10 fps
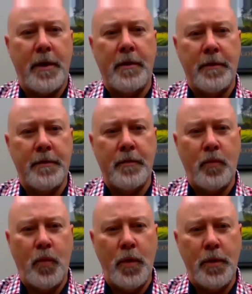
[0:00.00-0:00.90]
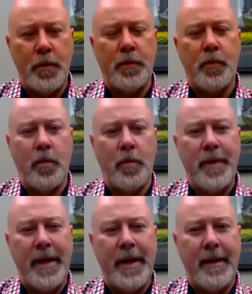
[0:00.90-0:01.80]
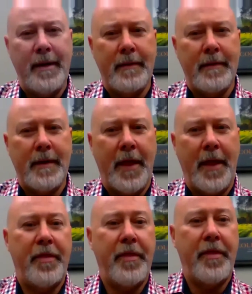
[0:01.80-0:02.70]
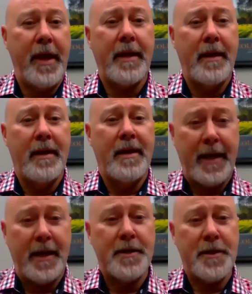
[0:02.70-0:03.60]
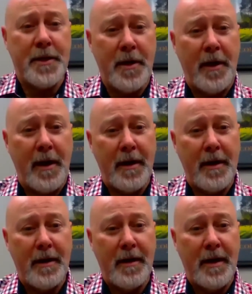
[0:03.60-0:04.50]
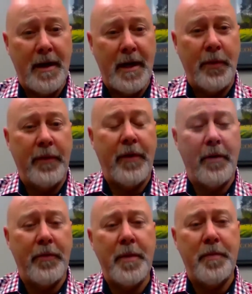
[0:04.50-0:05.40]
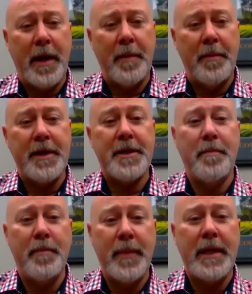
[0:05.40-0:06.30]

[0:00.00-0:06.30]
that resultant wound will be a thick, slick scar. And we've already published